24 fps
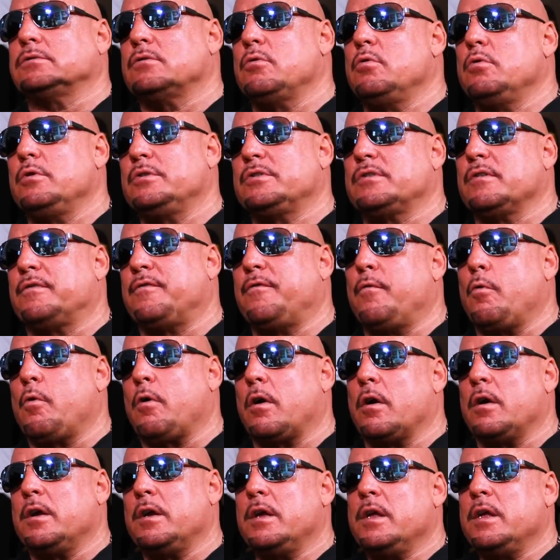who is the
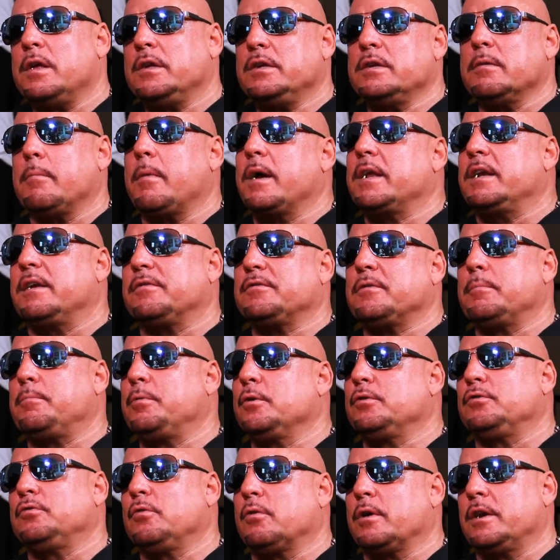four? You might have to
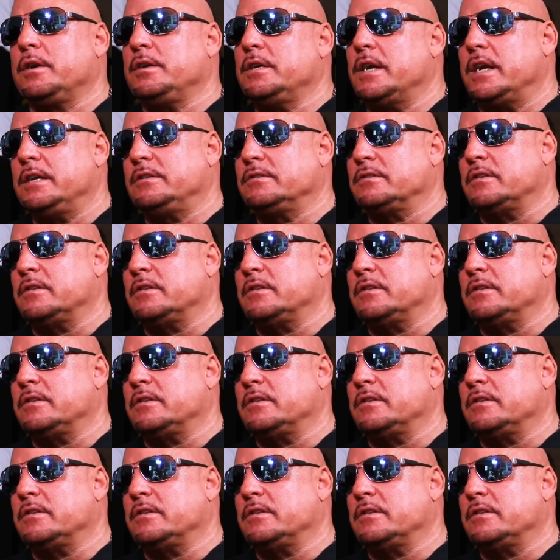put Dorian Yates